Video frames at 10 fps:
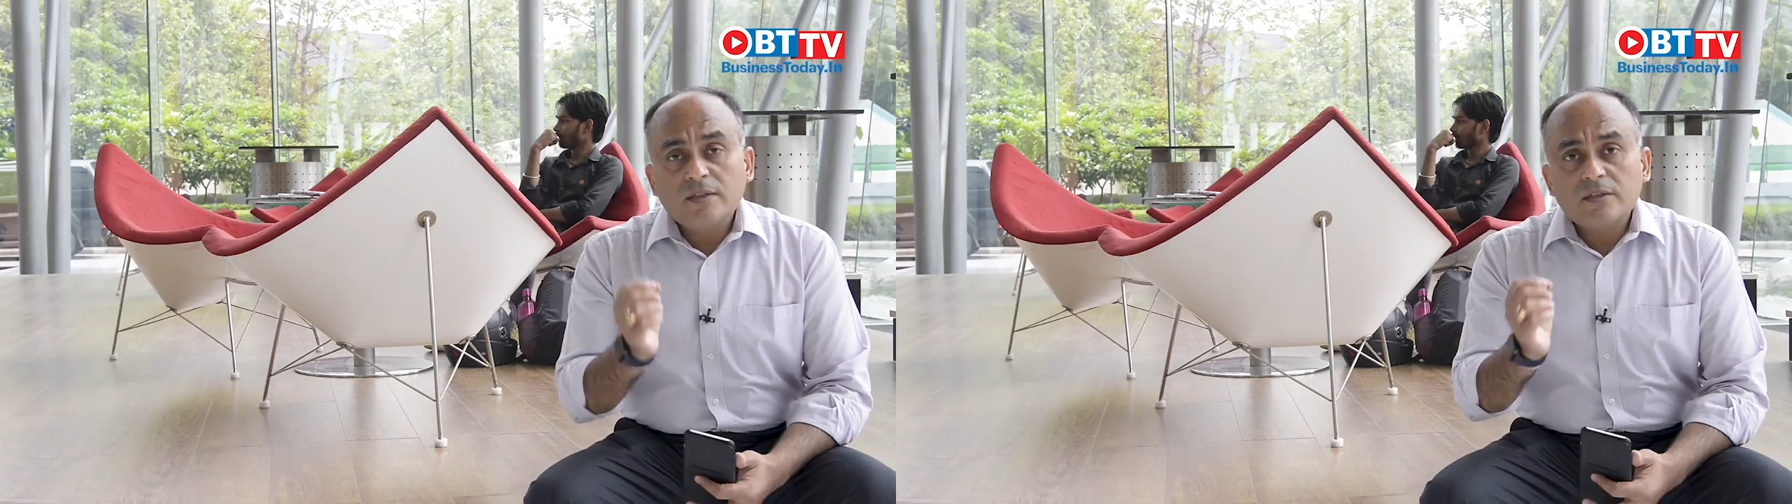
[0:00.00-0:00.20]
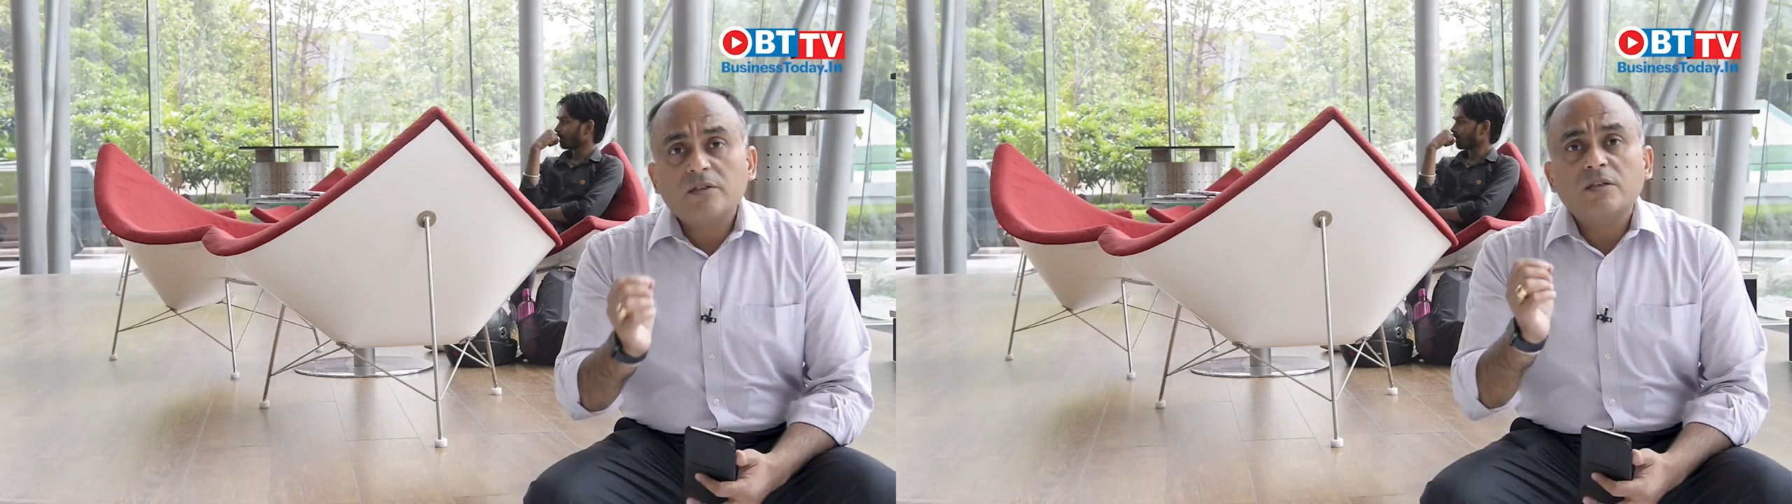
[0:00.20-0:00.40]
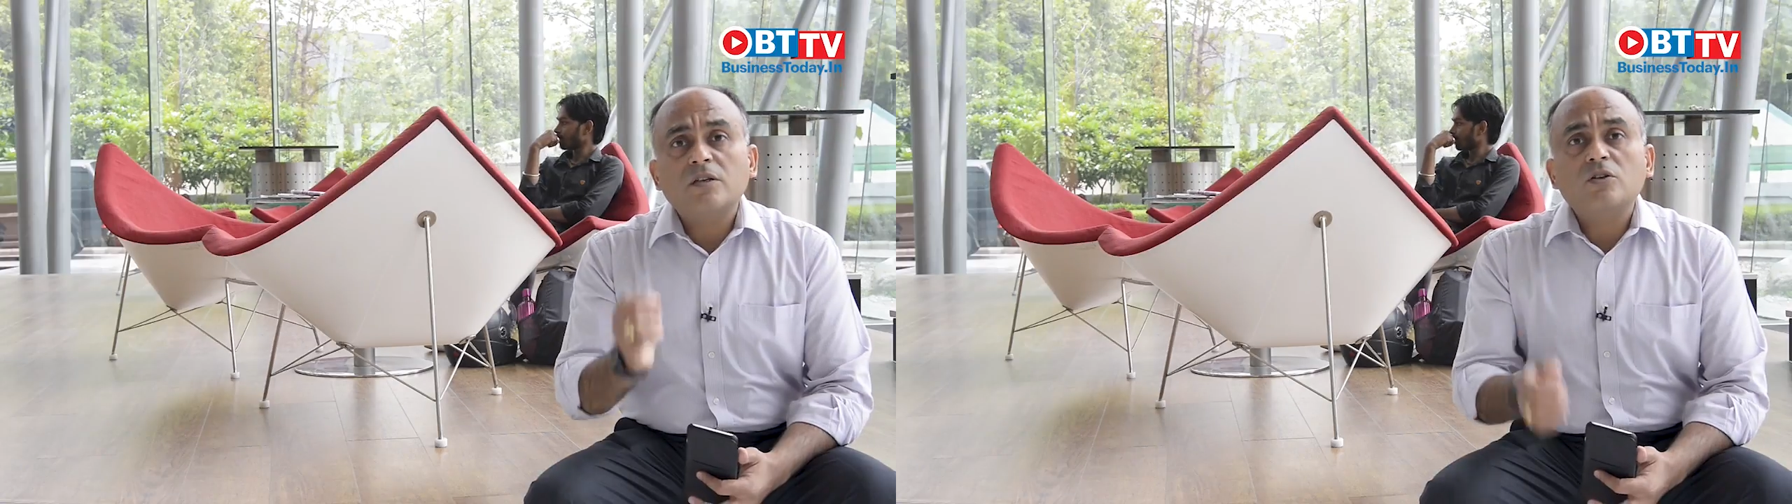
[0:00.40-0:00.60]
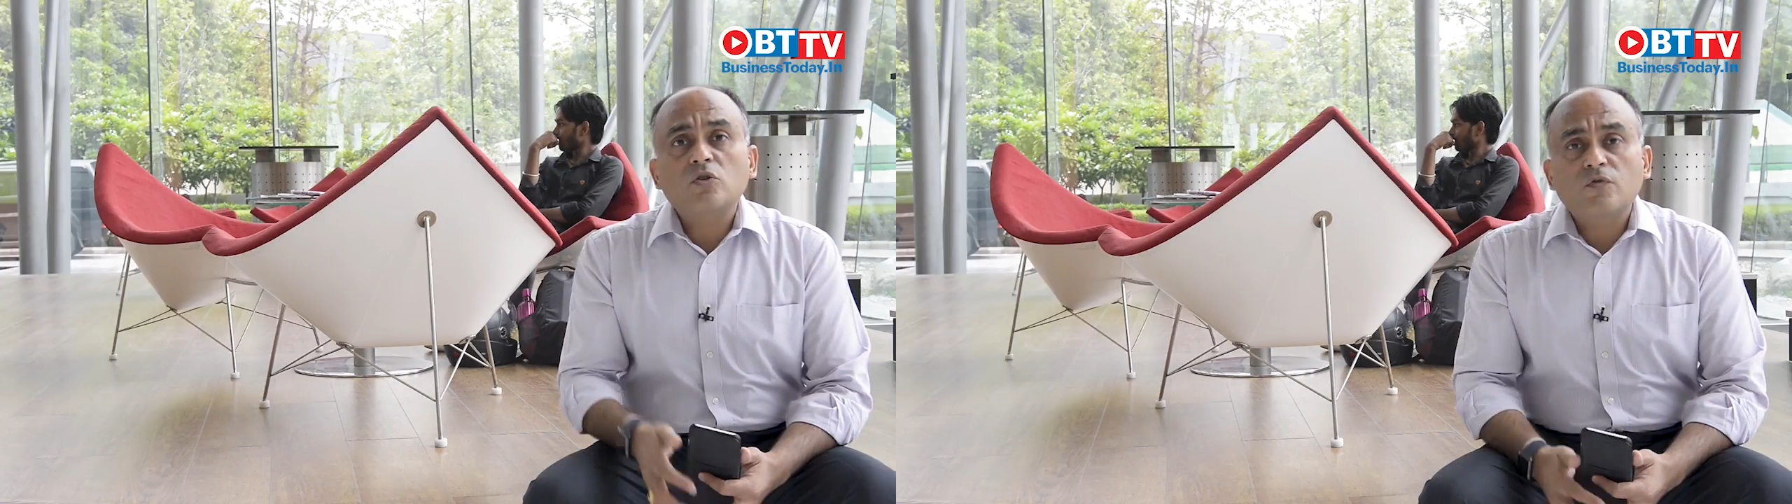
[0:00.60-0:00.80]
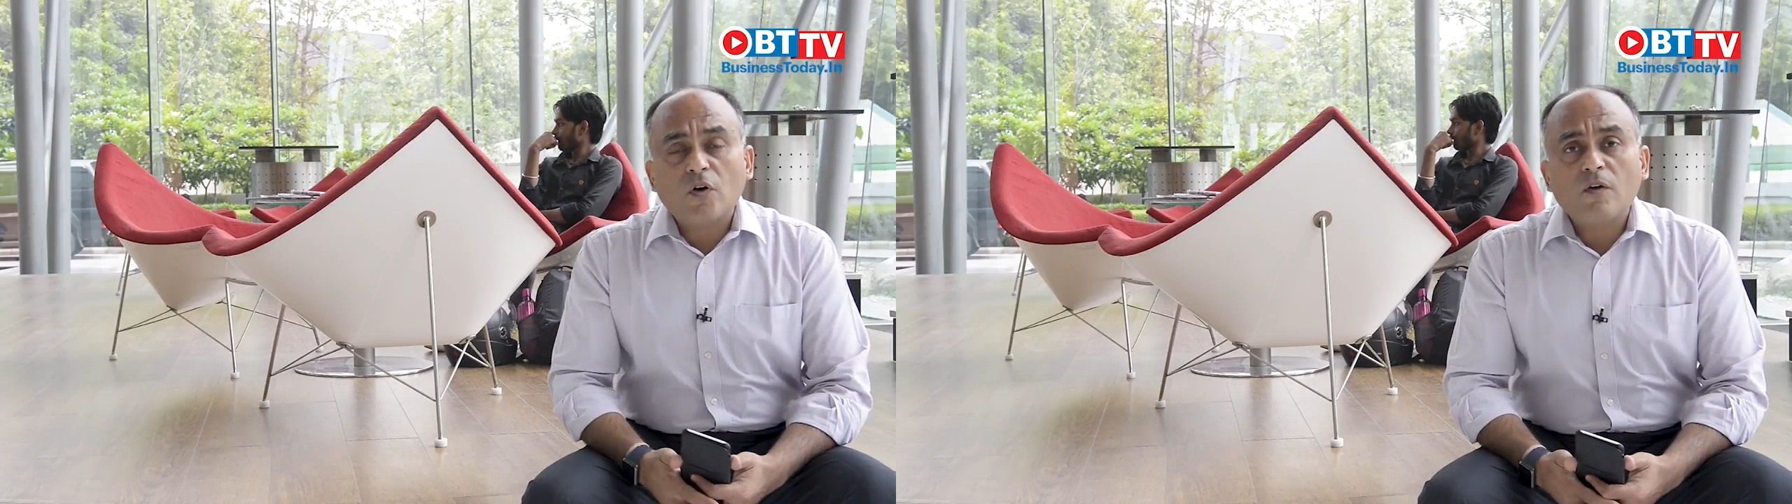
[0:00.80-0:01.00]
This return
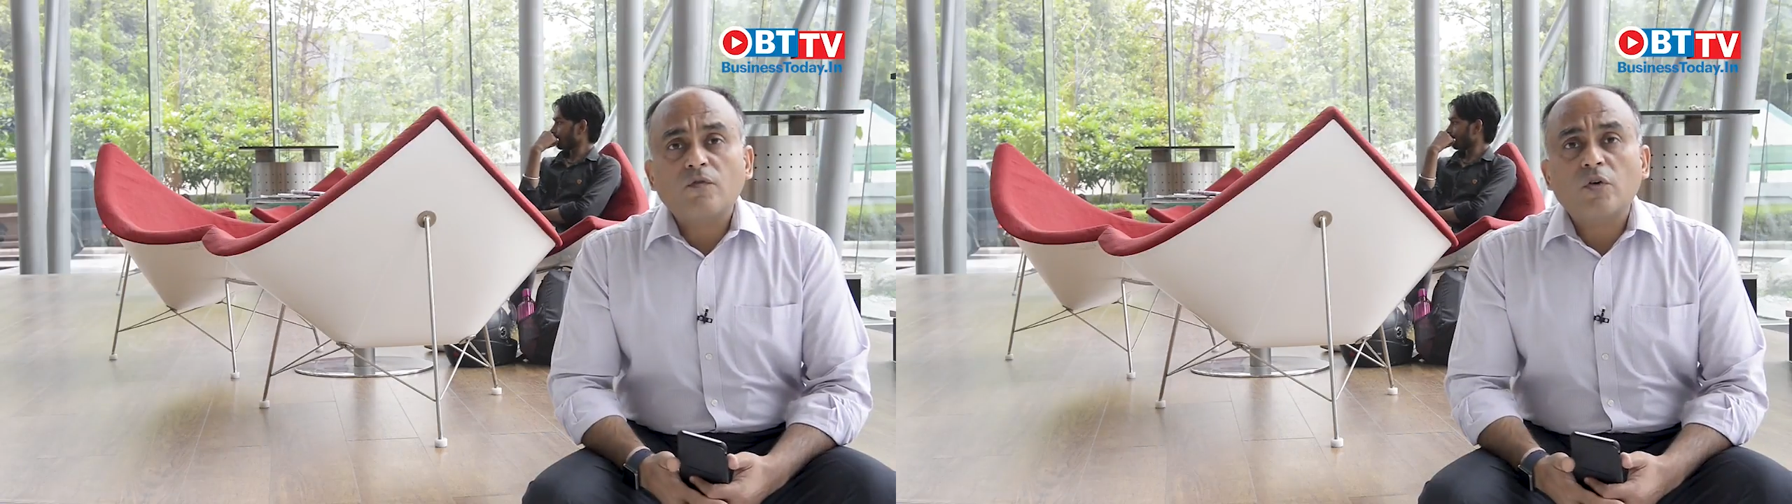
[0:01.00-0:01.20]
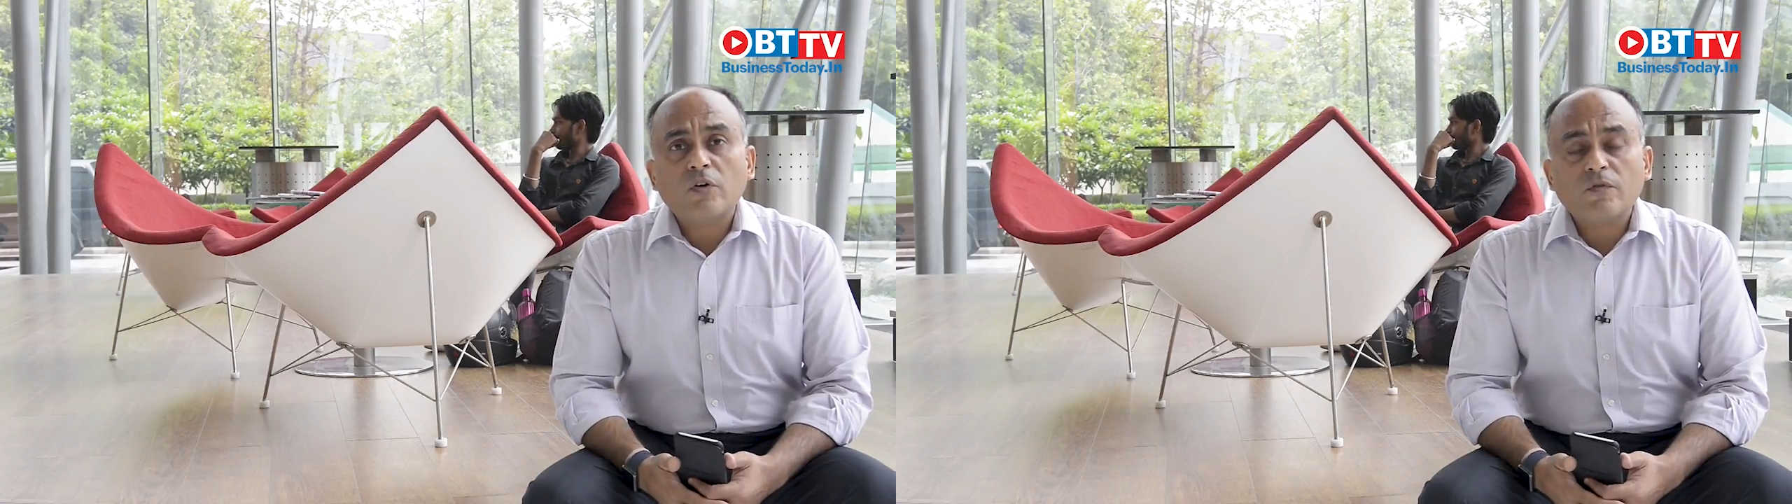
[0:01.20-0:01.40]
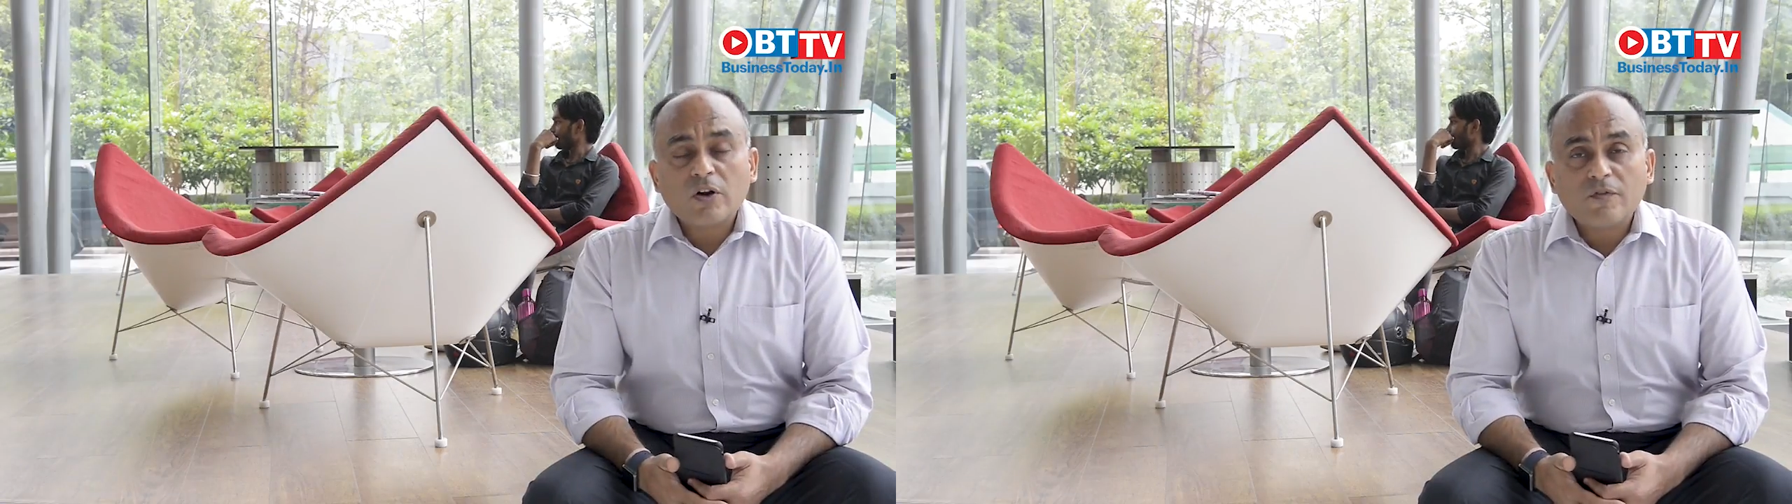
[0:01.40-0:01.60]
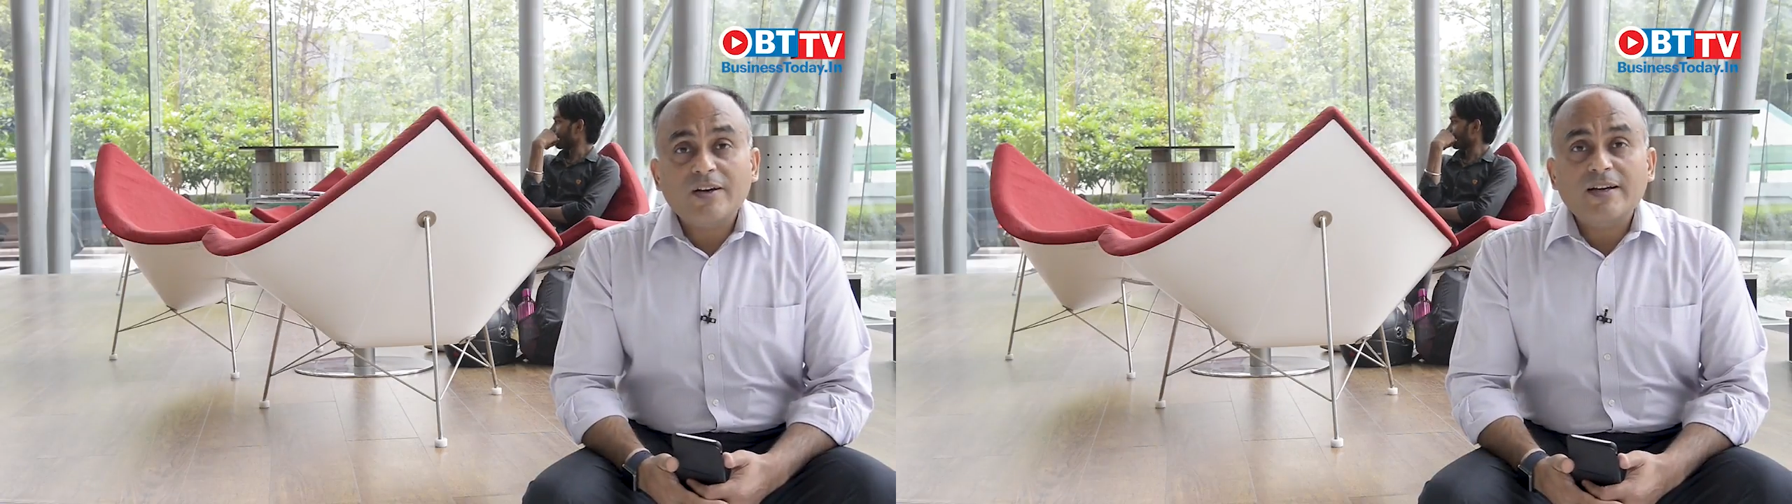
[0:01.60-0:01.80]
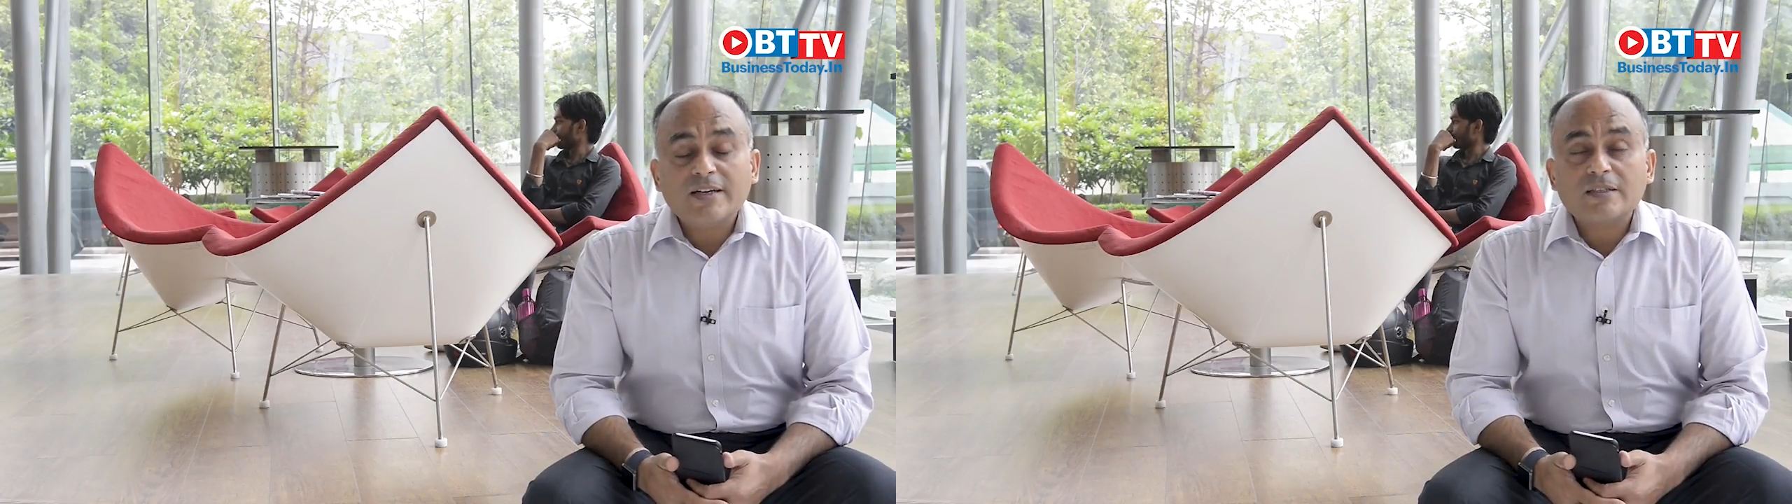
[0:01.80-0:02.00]
to form for one of
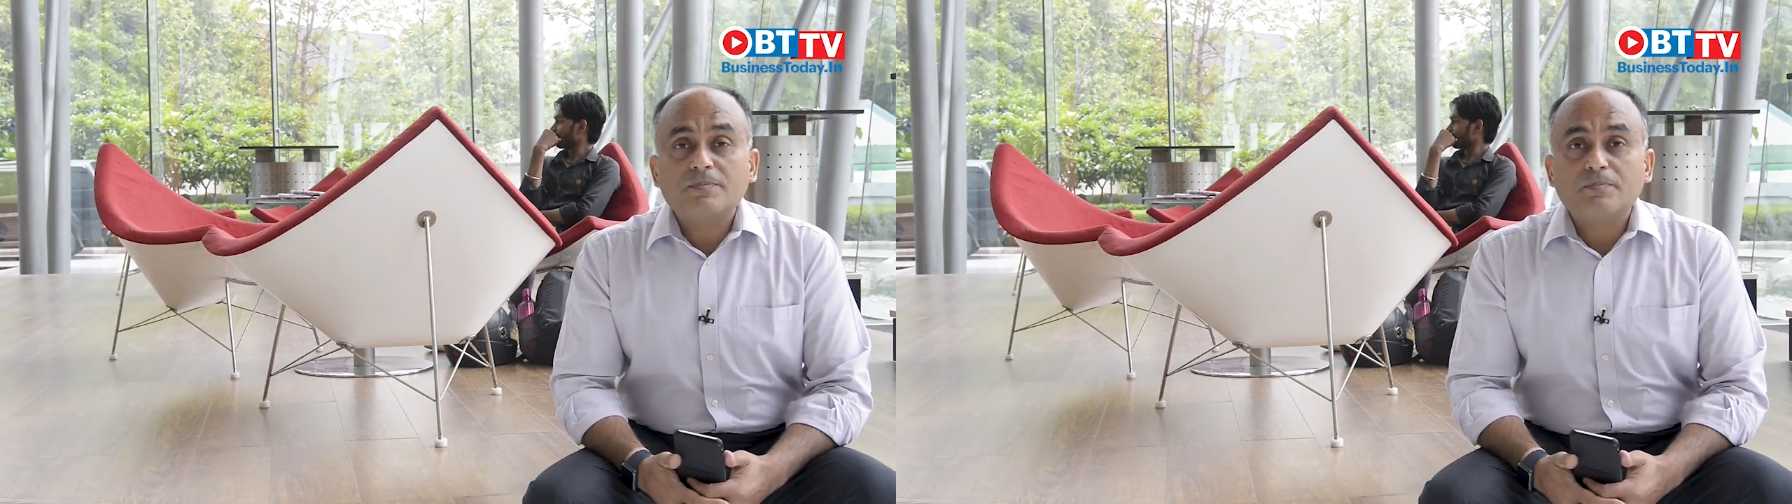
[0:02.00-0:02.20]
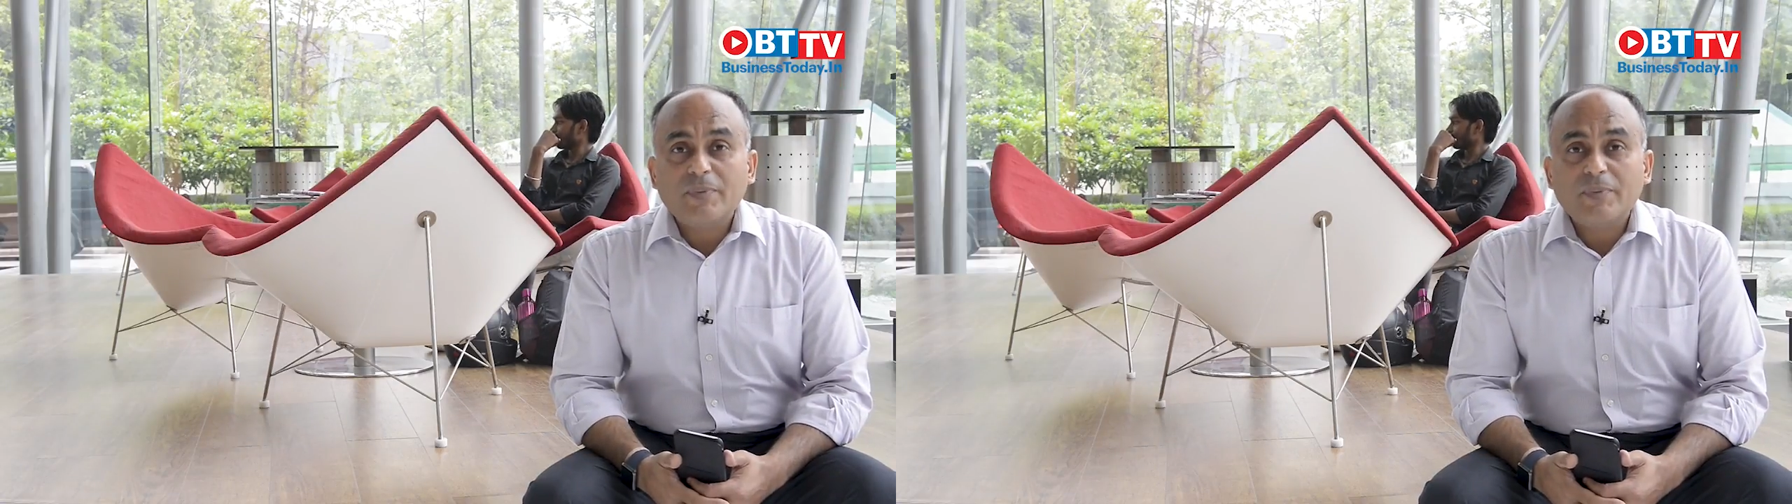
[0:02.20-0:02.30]
India's